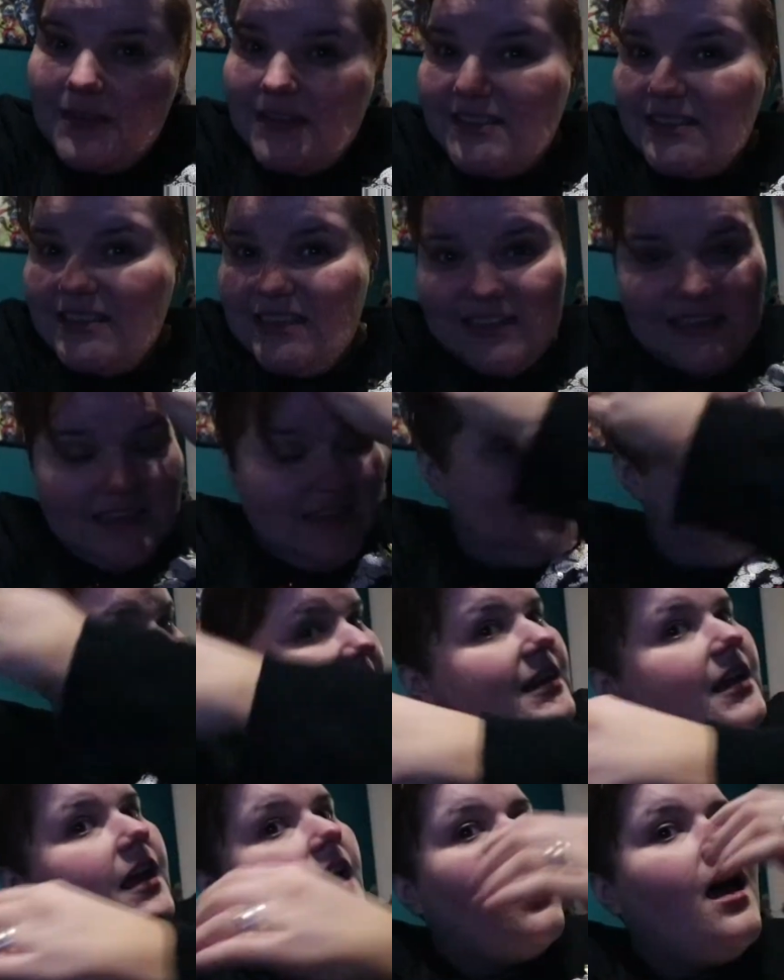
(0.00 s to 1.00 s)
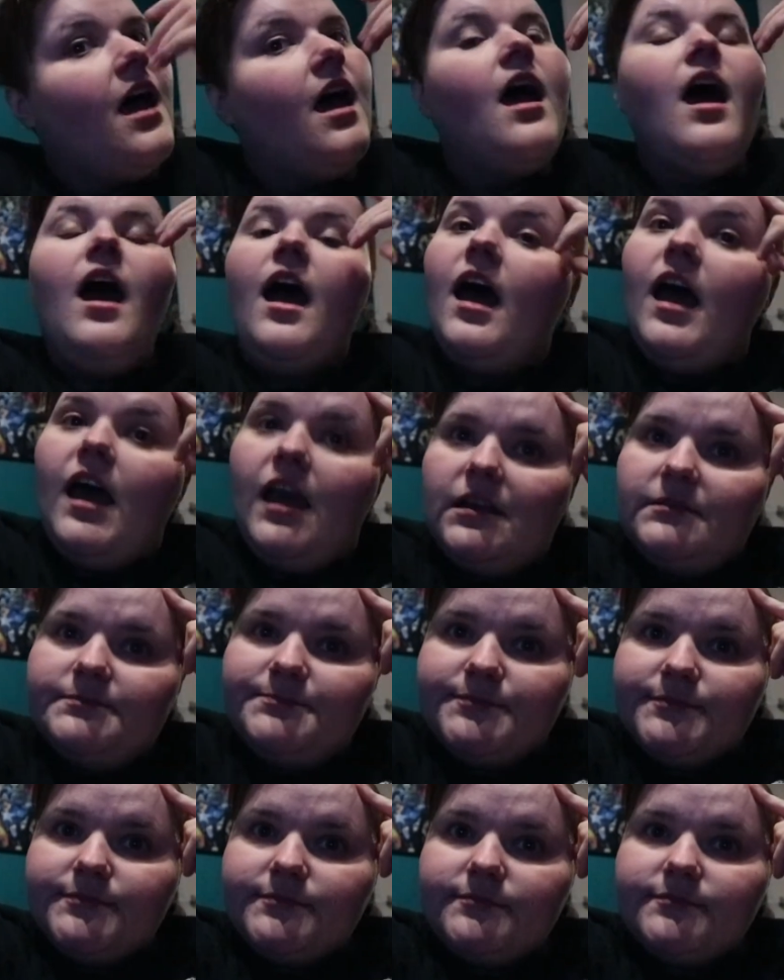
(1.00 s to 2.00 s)
busy
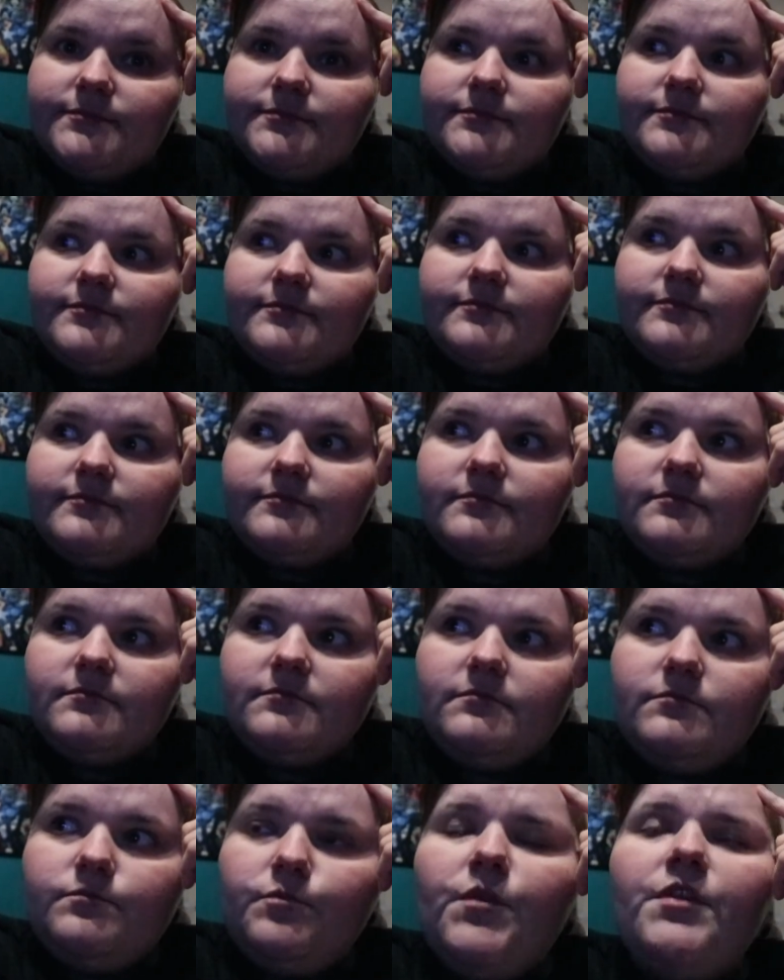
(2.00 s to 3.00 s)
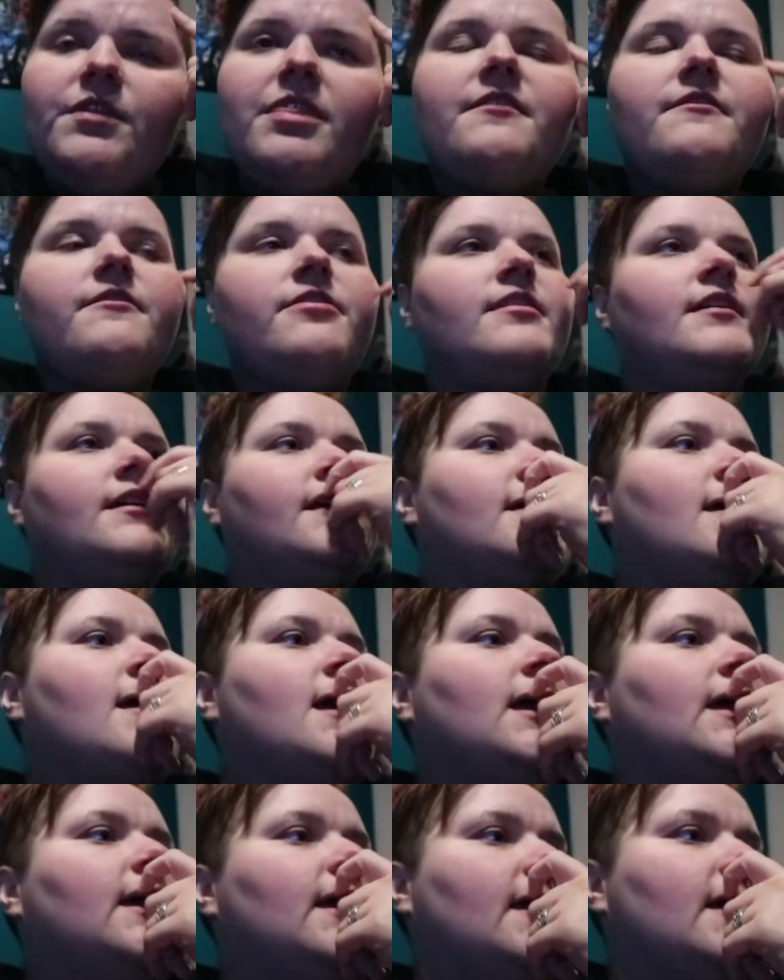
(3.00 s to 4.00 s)
with everything.
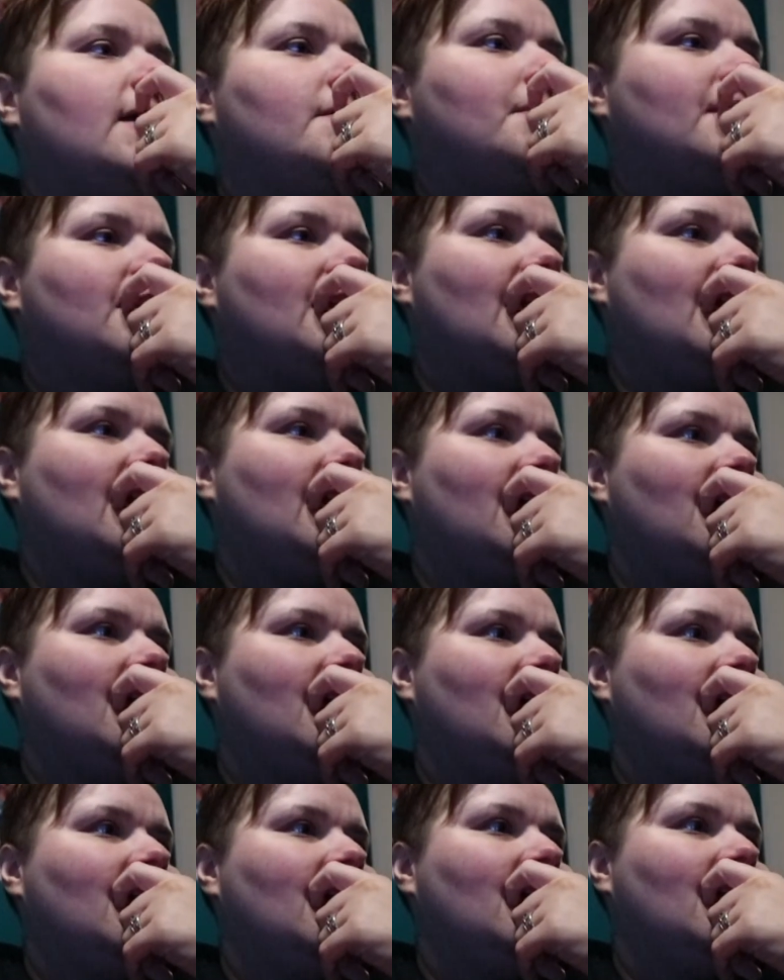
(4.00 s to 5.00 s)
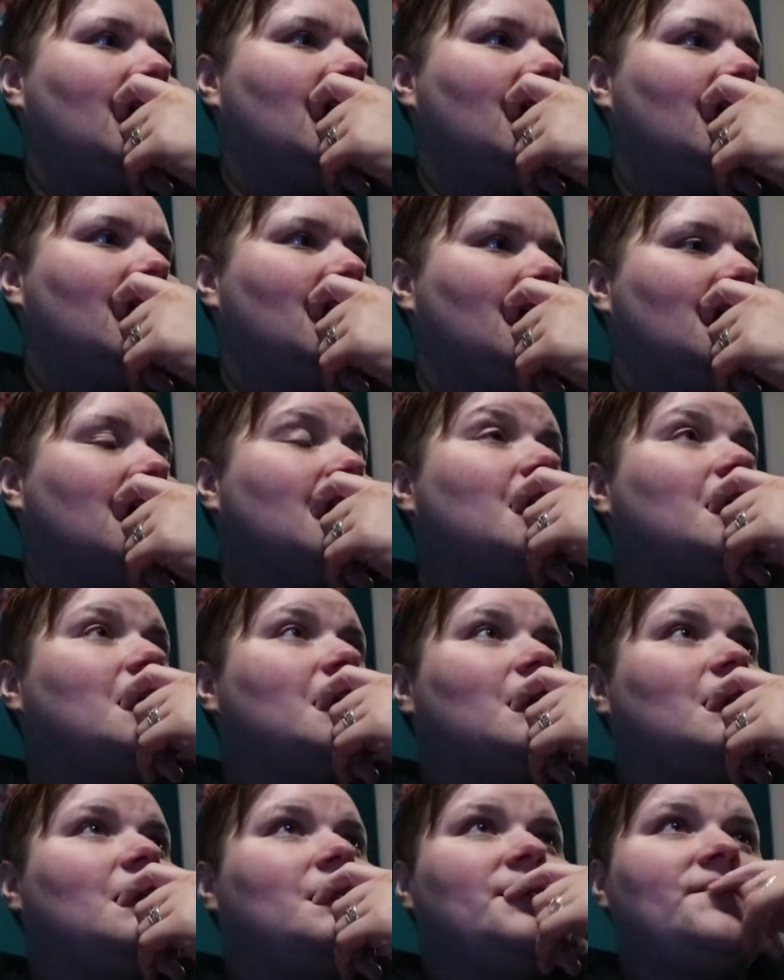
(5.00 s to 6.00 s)
But yeah.
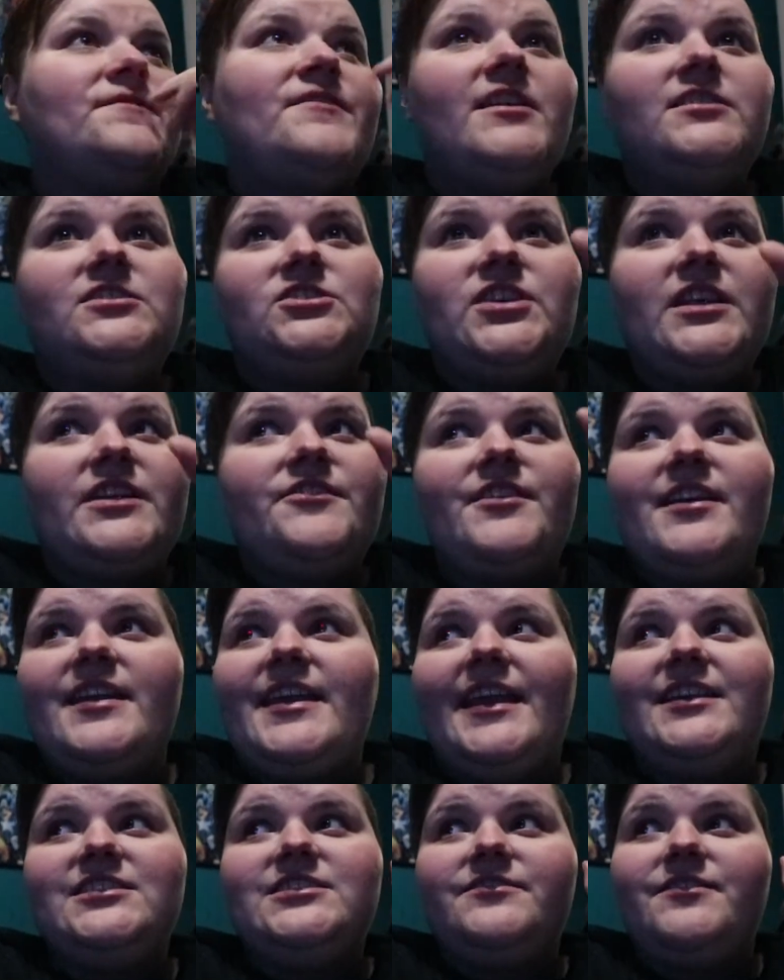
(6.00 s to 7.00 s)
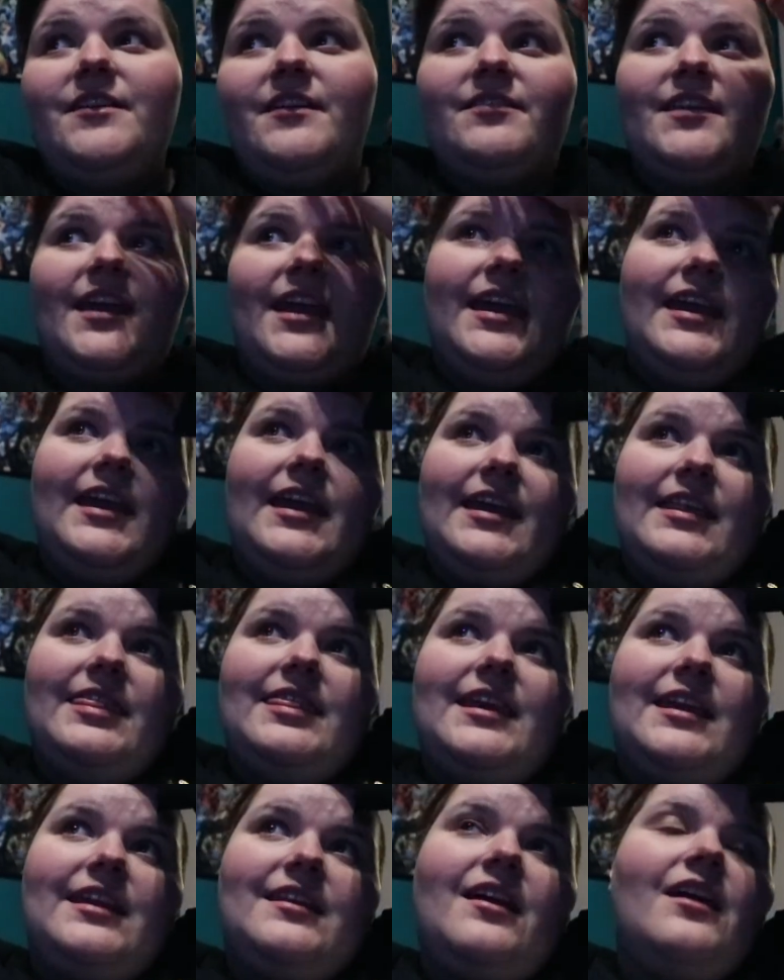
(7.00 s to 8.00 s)
1st of January, Couch to 5K,
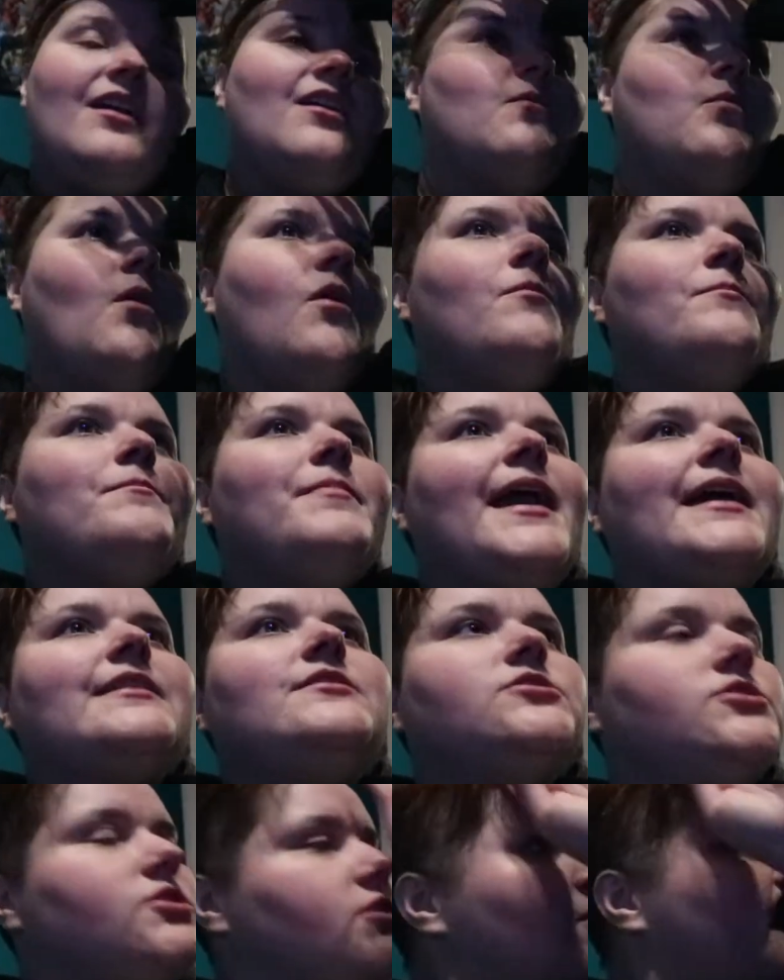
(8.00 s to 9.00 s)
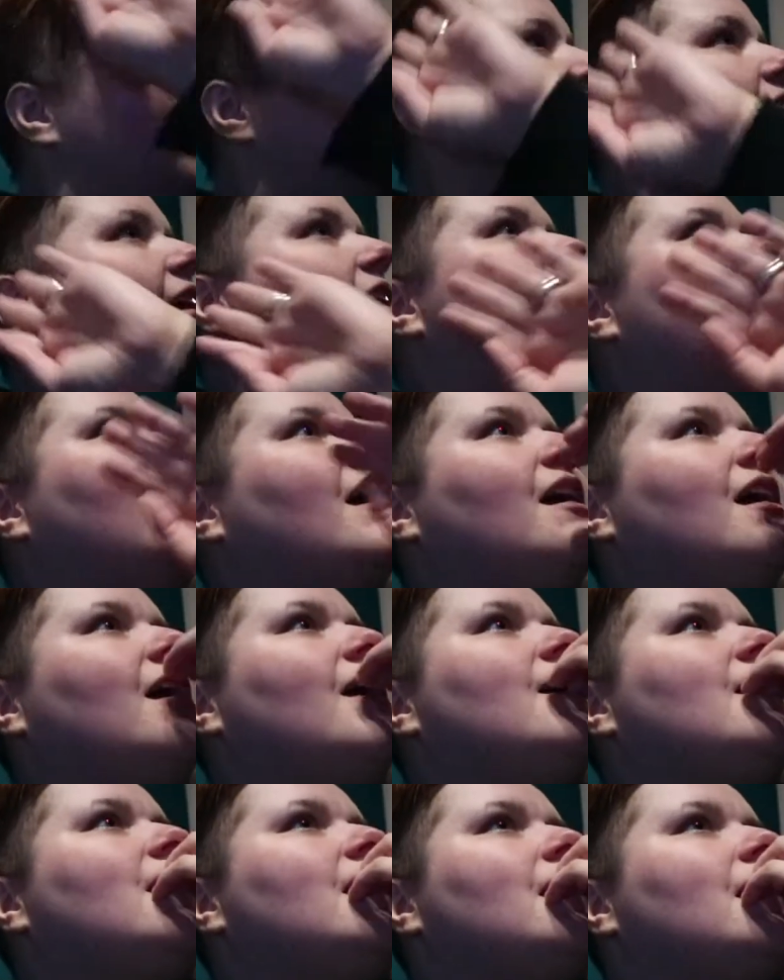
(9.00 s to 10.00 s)
and then I won't be able to do it
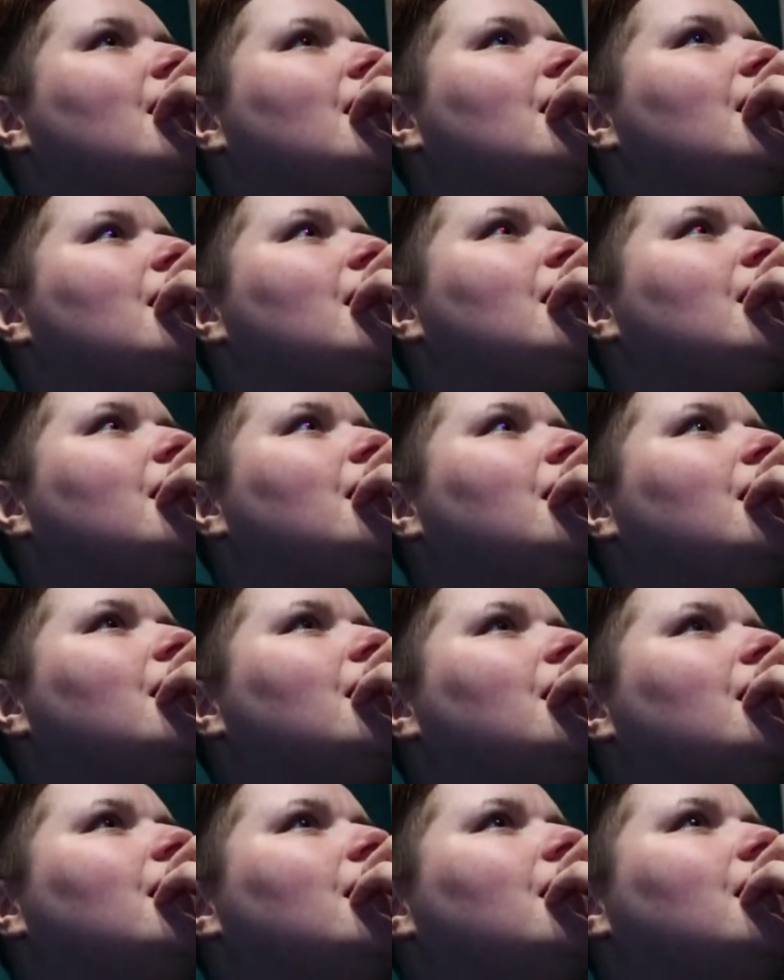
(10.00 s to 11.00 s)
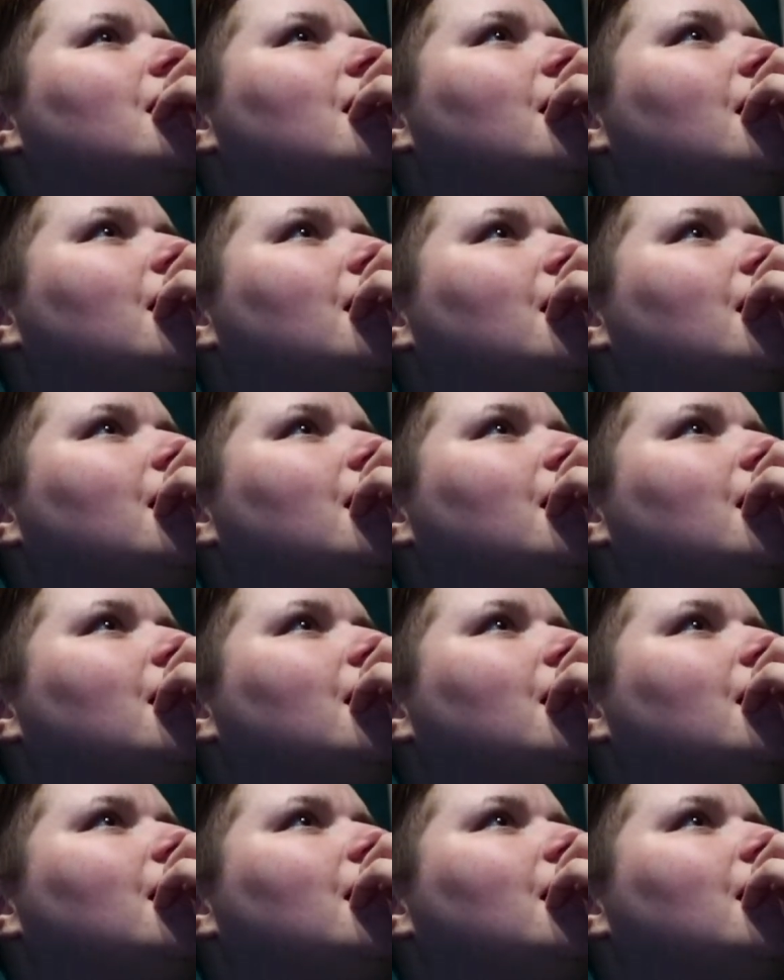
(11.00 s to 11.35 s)
for